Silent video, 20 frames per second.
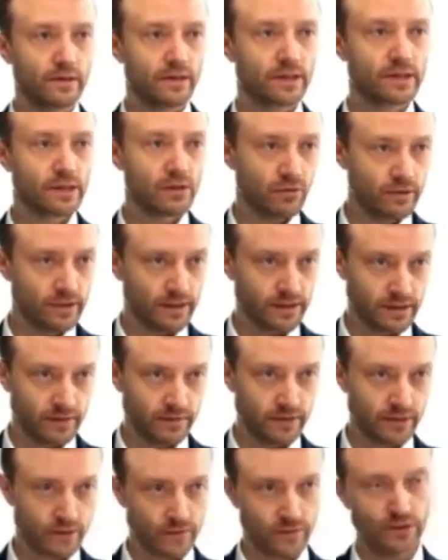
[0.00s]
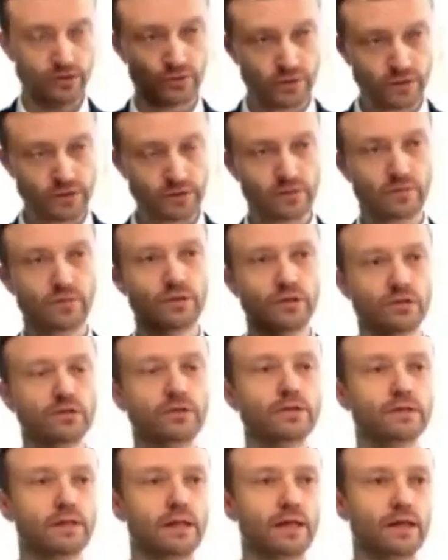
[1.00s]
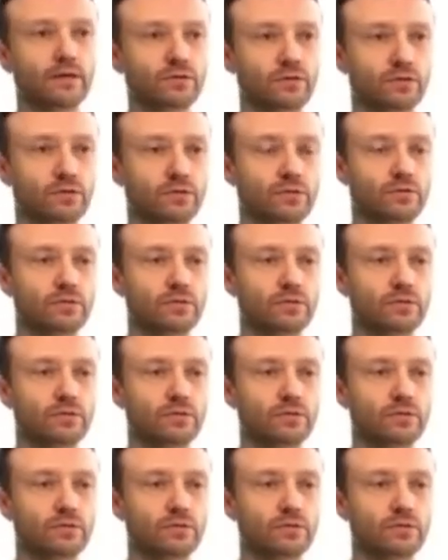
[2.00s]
excluded activity, which disallowed